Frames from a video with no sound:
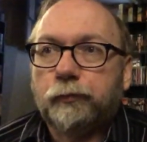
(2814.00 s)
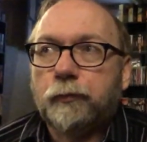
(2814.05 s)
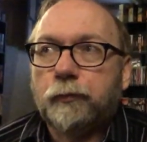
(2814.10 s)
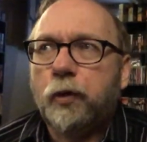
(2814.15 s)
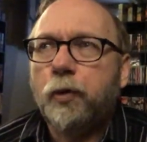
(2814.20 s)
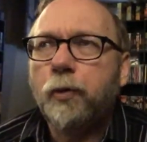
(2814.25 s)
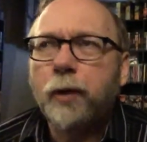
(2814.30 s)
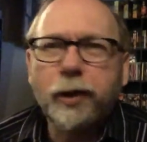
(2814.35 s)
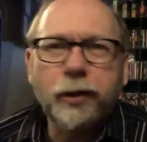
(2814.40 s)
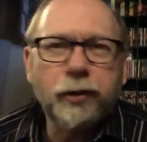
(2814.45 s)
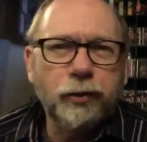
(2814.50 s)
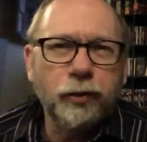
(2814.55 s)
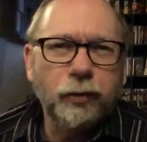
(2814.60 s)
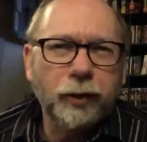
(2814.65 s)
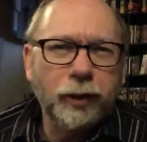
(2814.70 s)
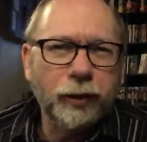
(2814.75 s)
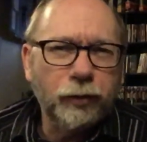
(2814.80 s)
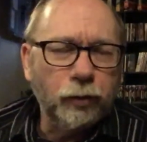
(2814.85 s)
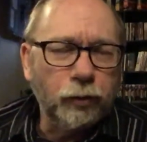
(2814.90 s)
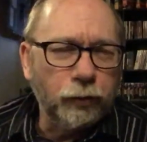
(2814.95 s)
We want to do
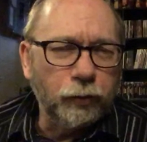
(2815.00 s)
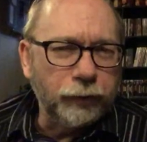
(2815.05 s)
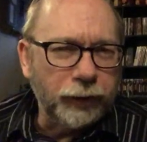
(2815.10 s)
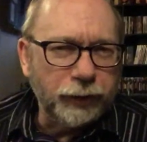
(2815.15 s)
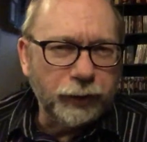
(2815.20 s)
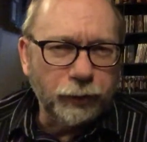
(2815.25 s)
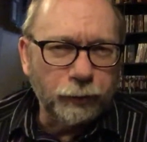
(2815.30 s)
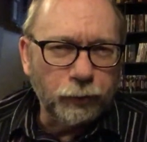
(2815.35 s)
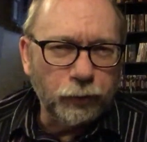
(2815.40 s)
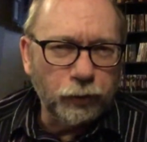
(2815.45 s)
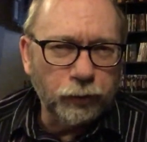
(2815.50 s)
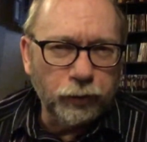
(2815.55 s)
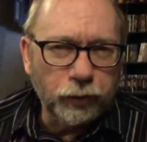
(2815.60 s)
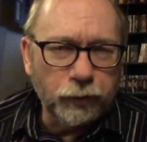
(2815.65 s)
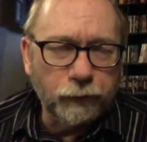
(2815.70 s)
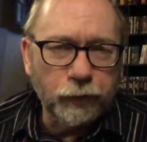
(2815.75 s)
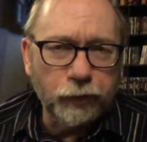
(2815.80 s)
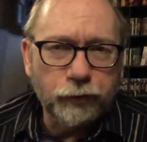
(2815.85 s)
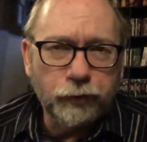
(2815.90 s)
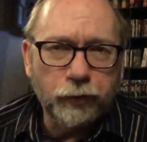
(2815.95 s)
like the whole Disney World
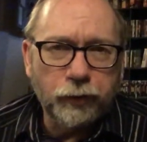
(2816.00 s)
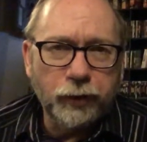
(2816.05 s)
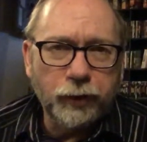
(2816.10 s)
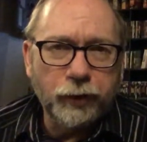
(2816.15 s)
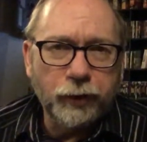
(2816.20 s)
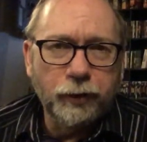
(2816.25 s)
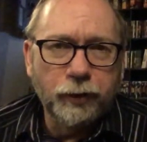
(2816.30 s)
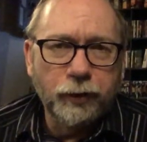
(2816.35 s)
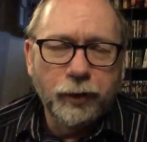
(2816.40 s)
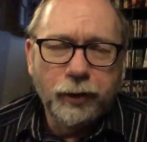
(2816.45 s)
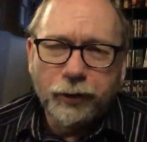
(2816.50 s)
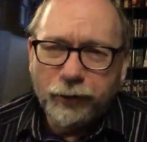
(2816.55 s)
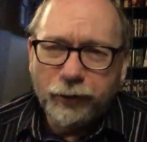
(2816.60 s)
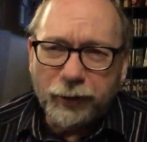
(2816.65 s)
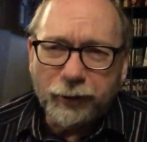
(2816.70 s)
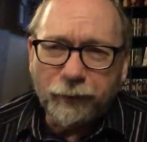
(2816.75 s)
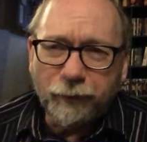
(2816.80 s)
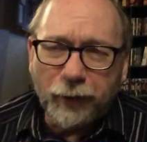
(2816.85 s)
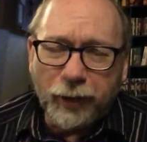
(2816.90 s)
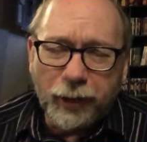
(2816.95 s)
Universal thing,
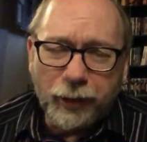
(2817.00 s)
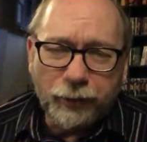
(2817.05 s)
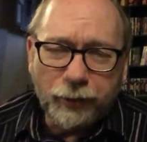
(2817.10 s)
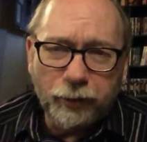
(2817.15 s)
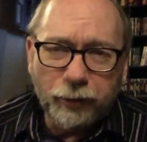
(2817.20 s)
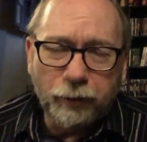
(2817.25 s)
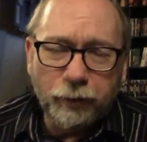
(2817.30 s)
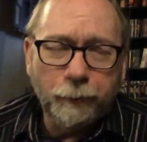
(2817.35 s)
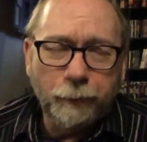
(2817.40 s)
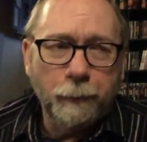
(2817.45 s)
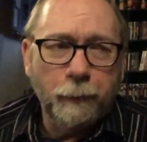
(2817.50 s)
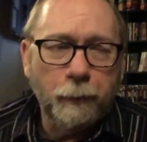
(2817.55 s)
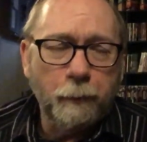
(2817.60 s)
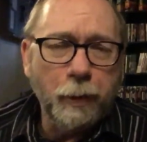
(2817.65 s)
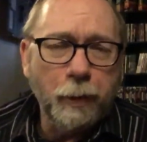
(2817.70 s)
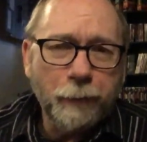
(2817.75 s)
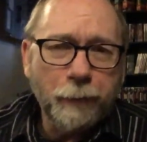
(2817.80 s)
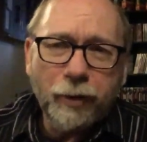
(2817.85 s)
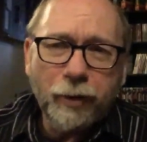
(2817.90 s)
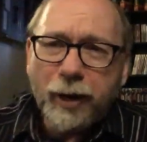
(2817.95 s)
Six Flags, you know.
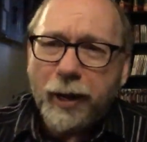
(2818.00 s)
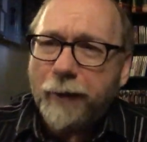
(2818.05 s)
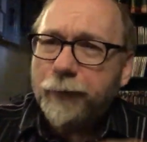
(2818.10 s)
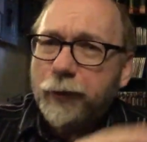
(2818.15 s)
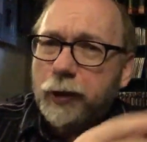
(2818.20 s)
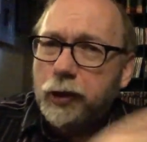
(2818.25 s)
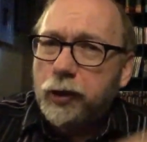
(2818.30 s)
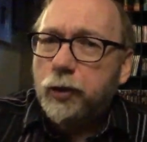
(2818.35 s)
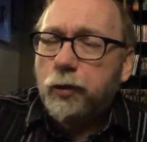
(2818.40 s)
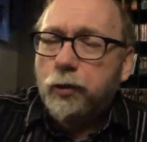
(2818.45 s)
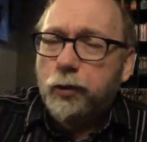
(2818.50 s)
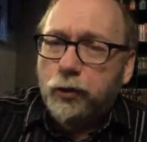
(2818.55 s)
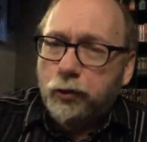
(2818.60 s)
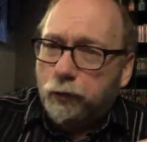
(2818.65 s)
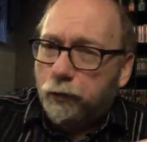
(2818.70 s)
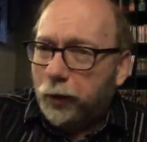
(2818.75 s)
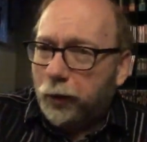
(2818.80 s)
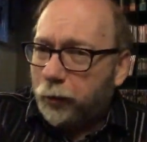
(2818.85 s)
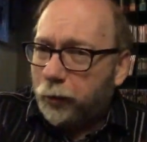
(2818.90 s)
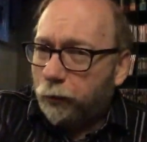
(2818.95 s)
My better half's a huge
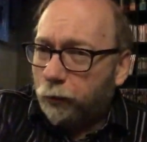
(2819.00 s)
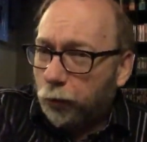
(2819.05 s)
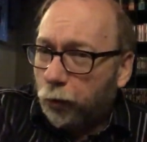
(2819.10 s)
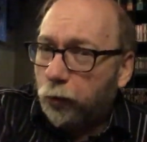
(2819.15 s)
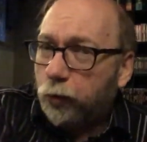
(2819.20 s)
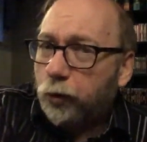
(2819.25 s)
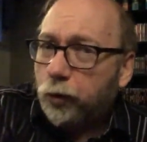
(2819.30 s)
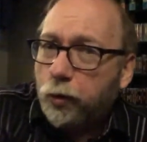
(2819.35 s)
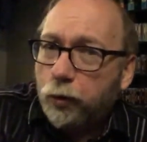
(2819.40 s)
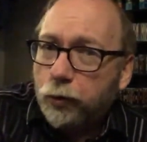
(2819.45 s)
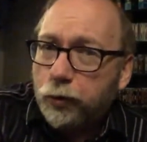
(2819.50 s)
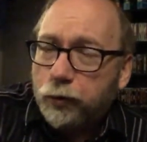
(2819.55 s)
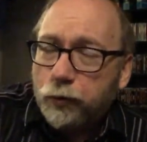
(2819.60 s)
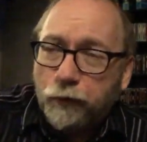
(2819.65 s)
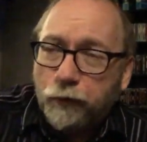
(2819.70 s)
like roller coaster